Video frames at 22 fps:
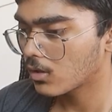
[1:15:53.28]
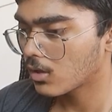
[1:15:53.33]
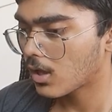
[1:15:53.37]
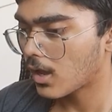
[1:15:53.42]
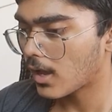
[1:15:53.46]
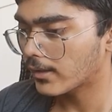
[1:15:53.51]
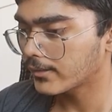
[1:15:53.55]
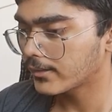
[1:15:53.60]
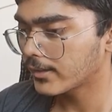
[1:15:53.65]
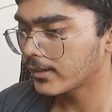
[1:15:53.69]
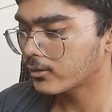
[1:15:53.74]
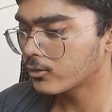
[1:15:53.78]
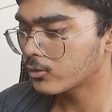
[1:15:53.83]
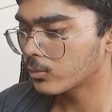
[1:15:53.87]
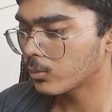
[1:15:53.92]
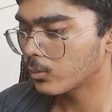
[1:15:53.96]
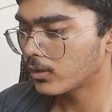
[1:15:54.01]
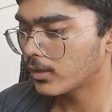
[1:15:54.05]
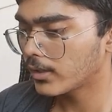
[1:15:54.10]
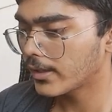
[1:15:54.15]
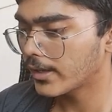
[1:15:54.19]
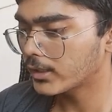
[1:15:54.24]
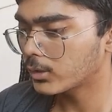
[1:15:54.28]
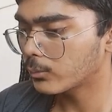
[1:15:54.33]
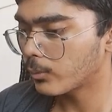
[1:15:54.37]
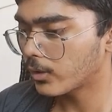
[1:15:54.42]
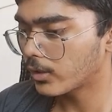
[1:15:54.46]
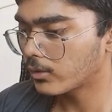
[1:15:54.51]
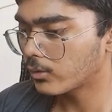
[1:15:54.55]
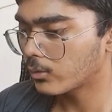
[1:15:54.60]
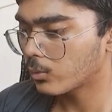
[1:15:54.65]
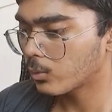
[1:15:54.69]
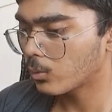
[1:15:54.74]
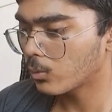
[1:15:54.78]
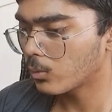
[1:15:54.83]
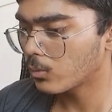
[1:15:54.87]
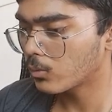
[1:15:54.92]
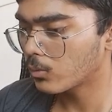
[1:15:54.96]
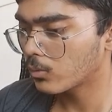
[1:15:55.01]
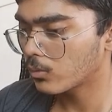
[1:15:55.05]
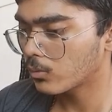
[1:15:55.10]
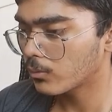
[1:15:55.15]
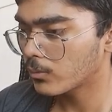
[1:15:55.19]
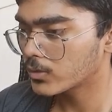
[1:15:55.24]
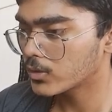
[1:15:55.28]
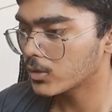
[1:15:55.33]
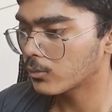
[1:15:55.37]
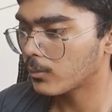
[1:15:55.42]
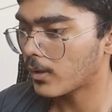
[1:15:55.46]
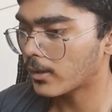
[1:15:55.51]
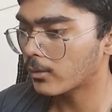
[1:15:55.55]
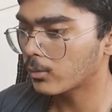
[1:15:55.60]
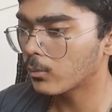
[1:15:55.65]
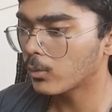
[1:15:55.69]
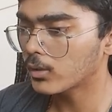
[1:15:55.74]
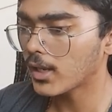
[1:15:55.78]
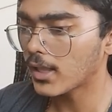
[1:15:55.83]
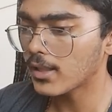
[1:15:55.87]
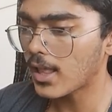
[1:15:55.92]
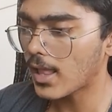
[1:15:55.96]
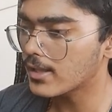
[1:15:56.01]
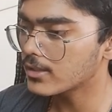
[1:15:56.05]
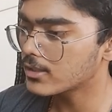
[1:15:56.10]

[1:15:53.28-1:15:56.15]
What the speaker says: I think it should only get one row, which is why I'll